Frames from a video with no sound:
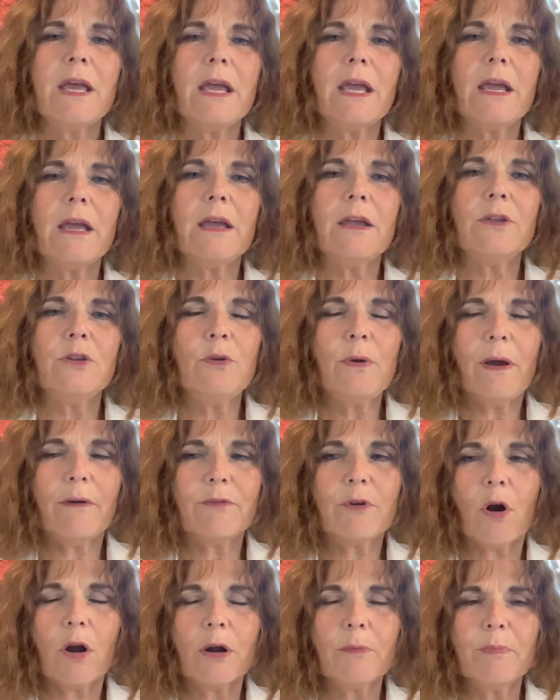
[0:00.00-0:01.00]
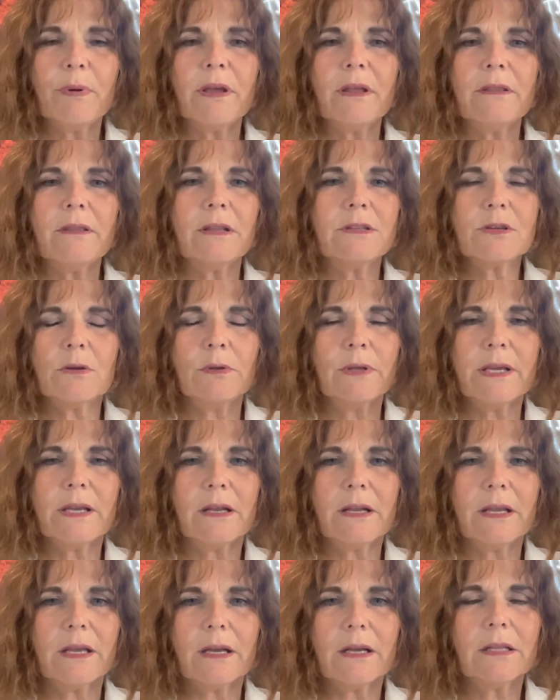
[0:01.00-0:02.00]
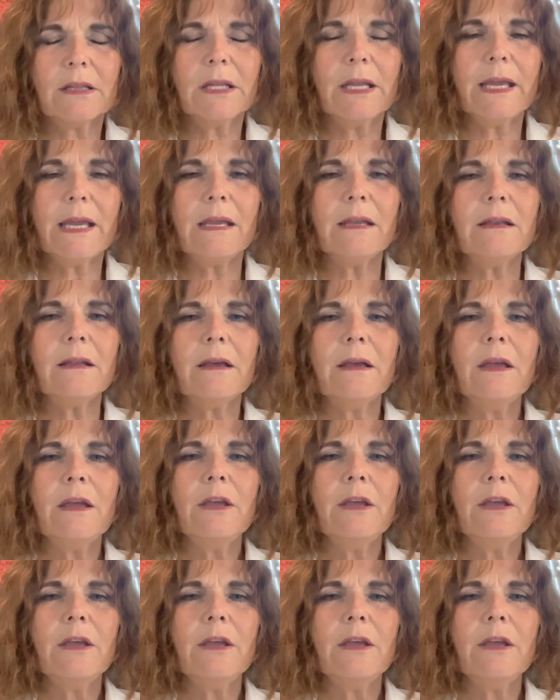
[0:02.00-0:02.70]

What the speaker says: and you have carpet that's only going to get cleaned,